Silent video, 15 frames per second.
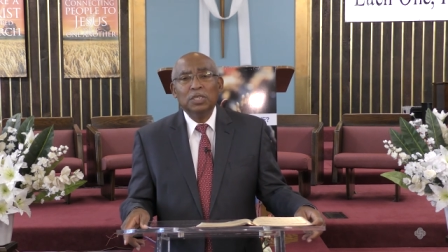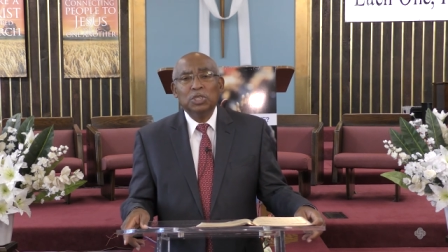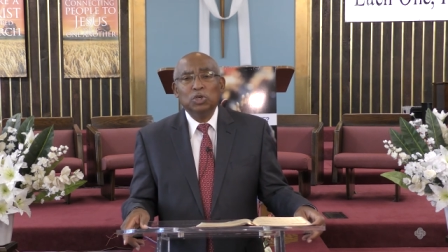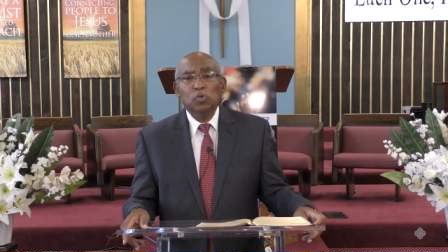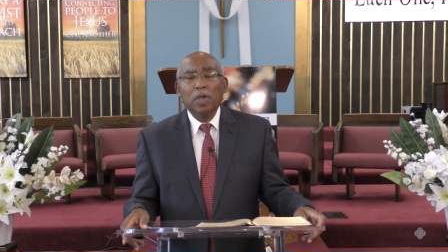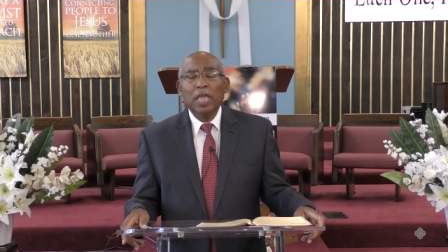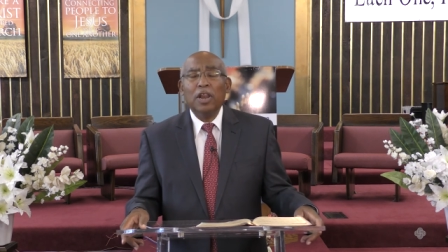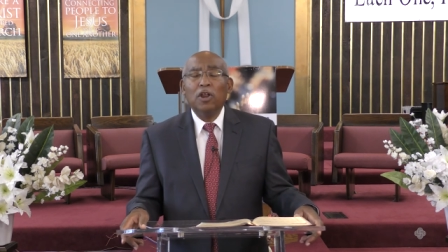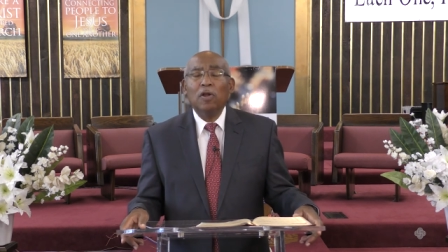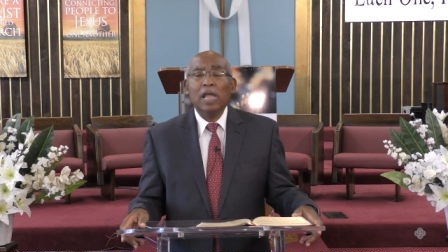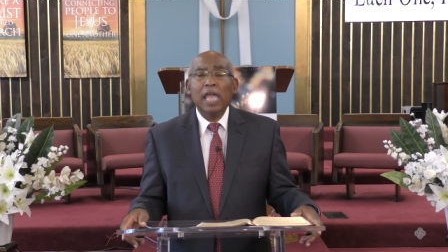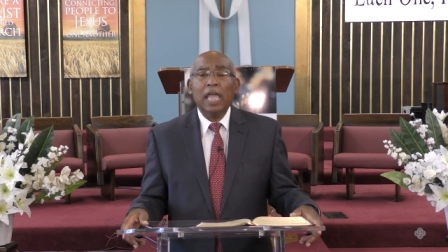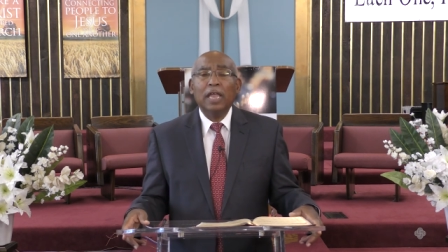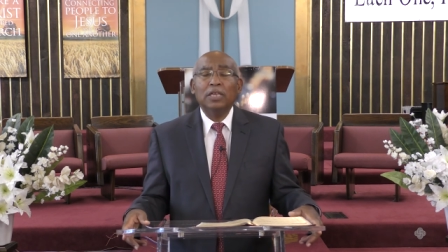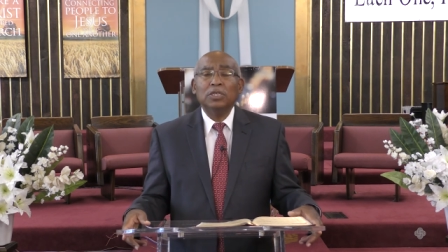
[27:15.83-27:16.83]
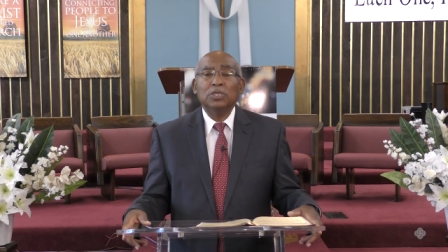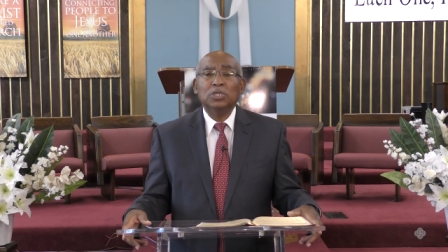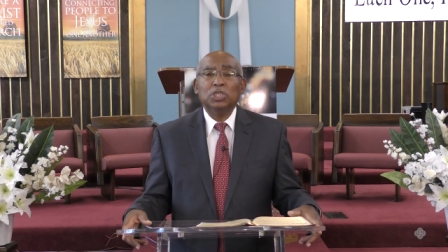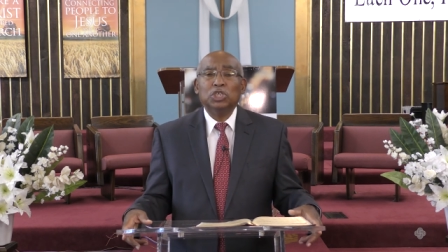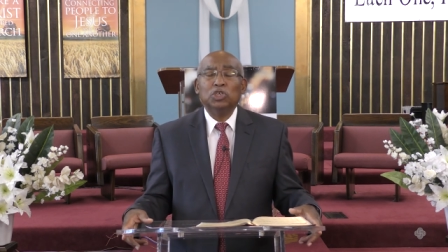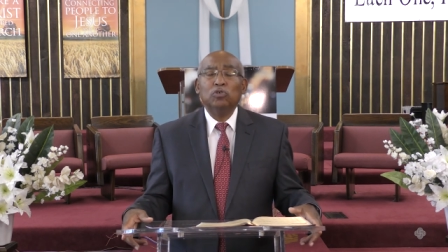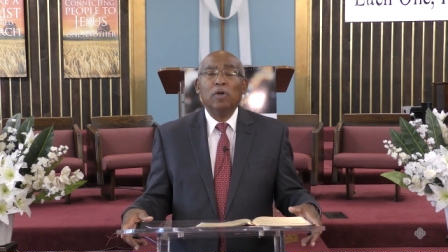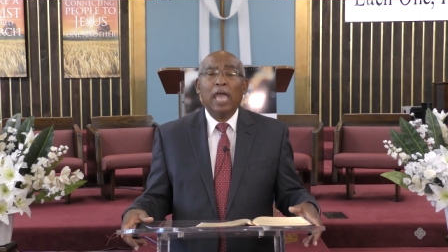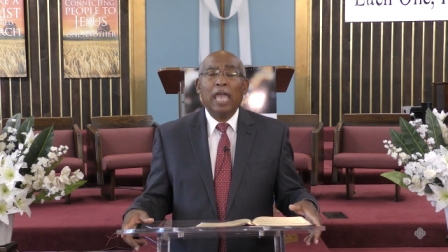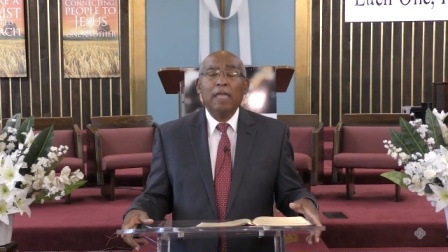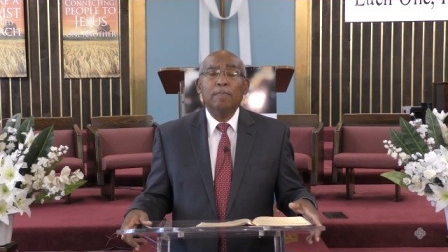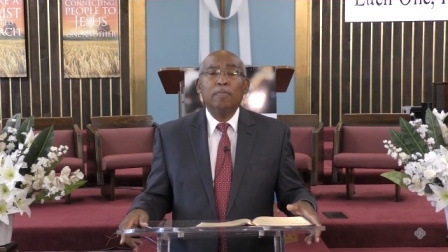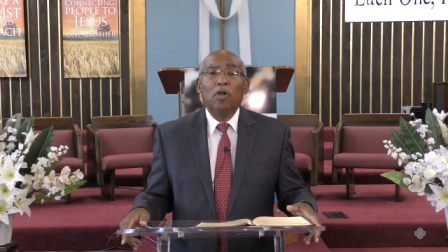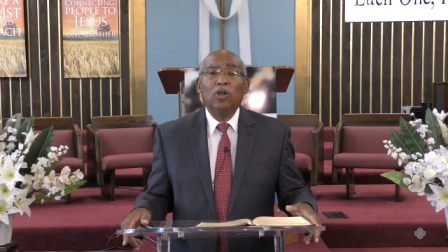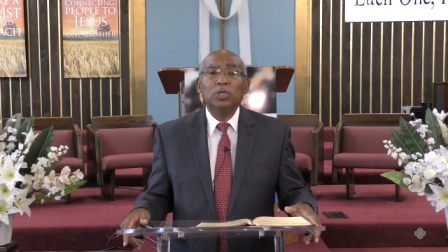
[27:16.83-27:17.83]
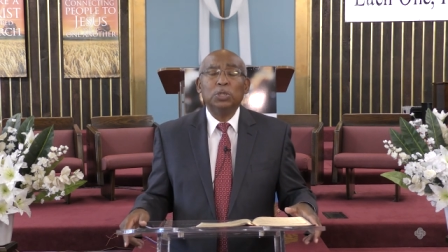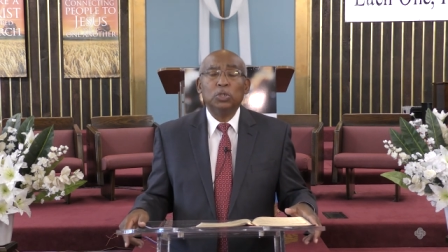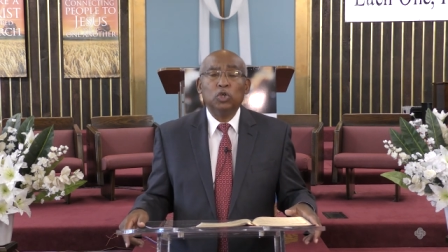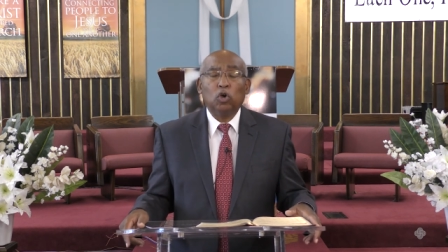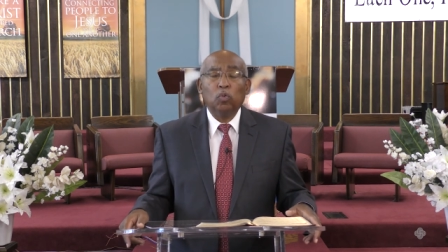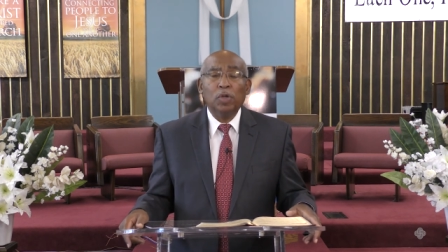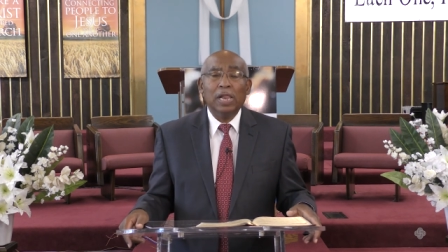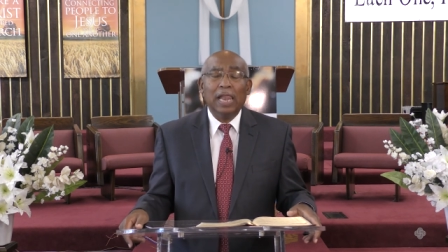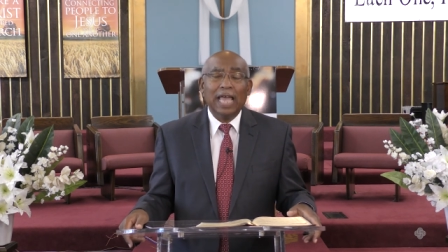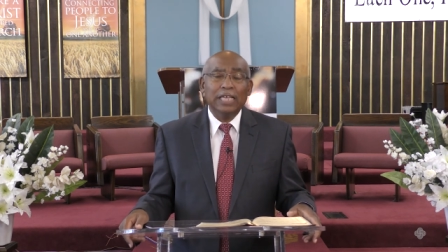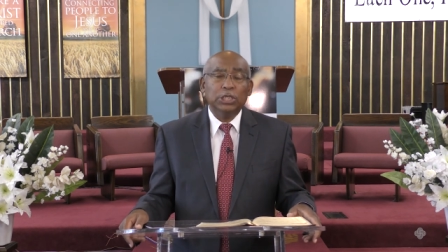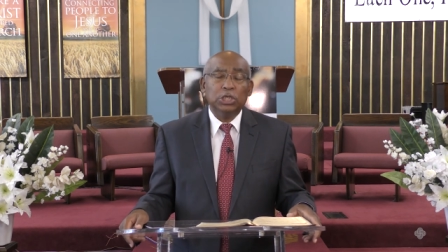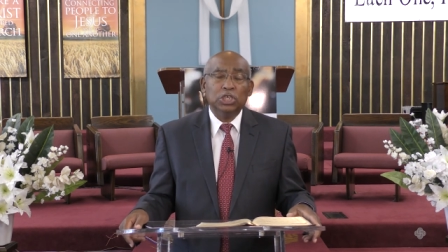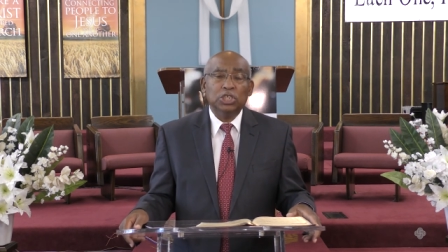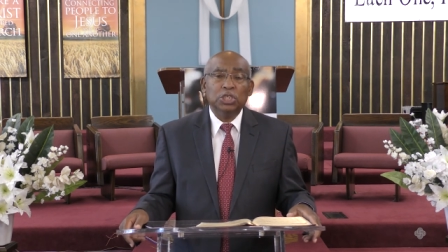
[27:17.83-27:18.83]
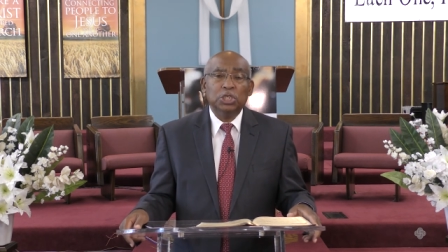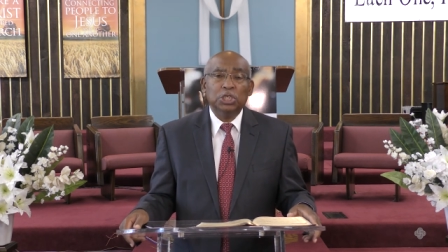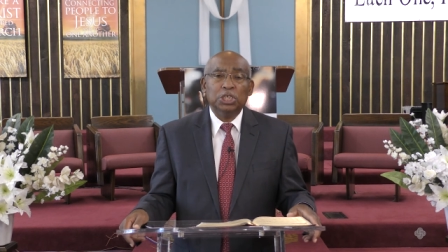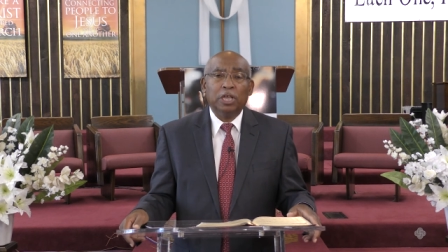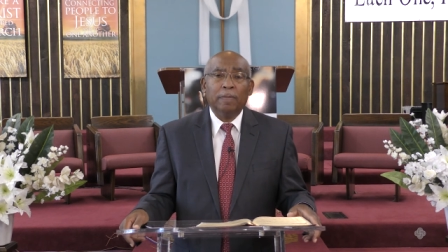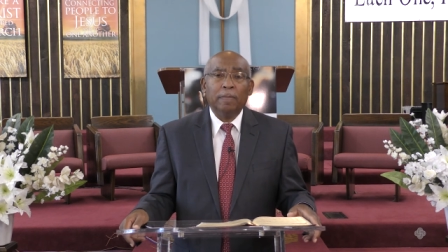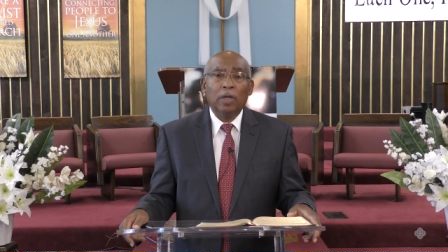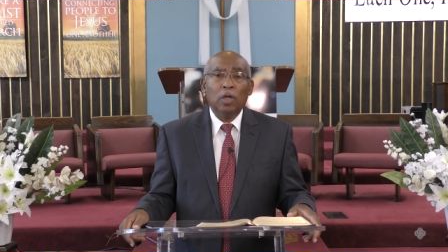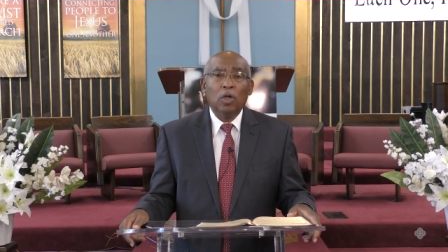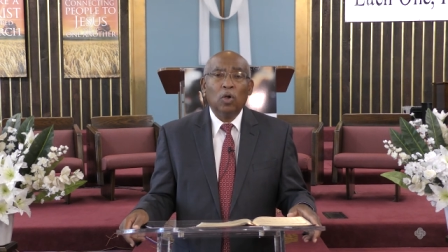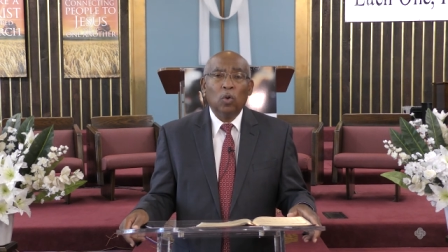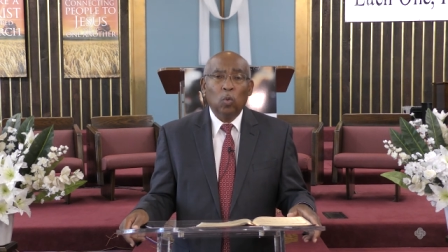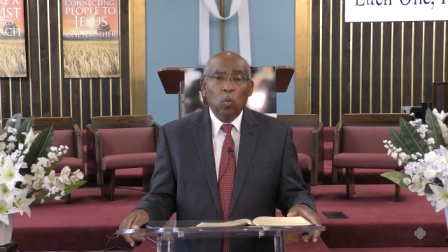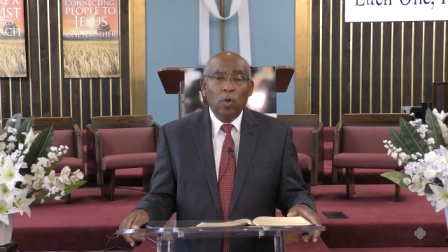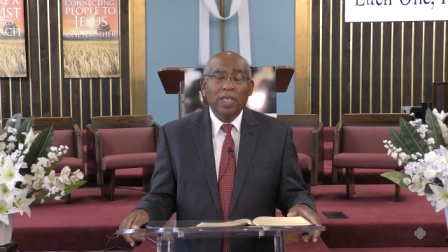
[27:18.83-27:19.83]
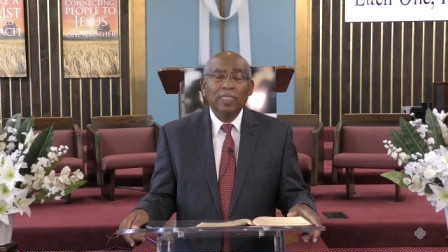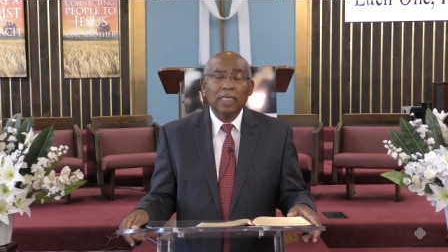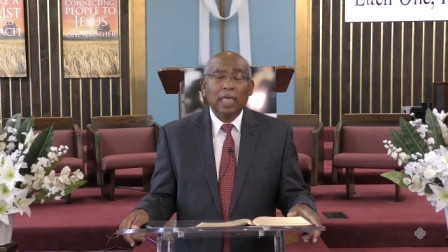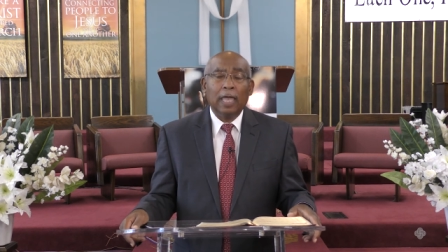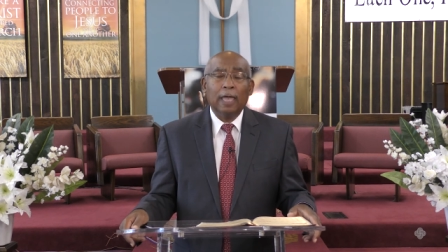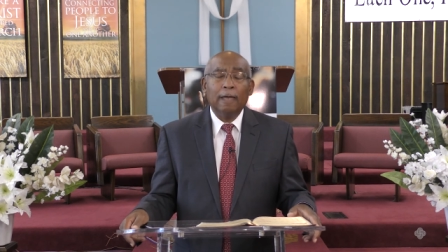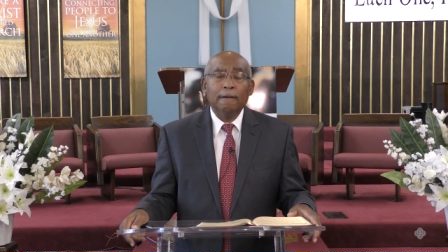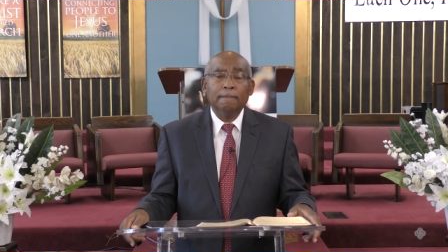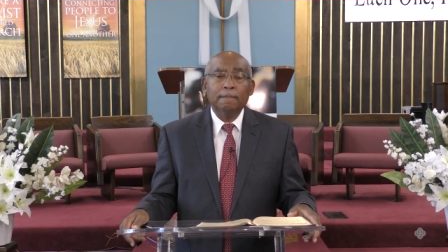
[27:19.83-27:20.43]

to enter into a personal relationship with Him.